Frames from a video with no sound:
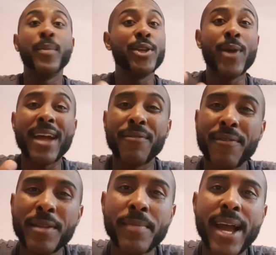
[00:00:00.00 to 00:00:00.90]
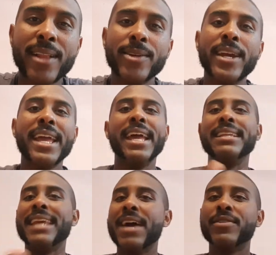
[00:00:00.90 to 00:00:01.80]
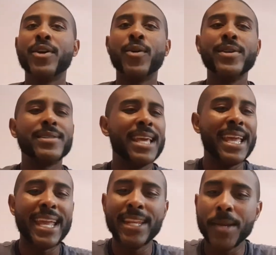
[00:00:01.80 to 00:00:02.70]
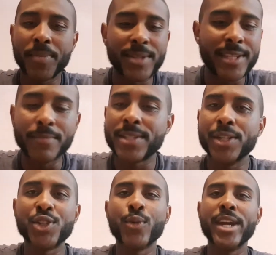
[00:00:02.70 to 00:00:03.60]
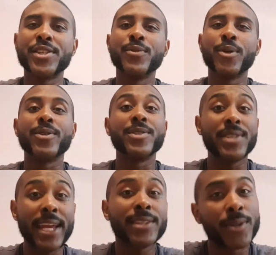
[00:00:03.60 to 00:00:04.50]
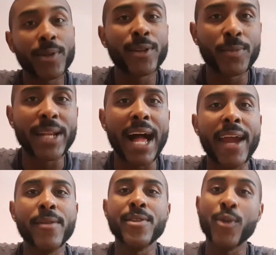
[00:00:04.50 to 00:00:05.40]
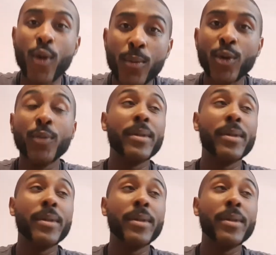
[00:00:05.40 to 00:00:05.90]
But you have Finn Balor and Kevin Owens end up in some situation where the stakes are a little bit higher than normal,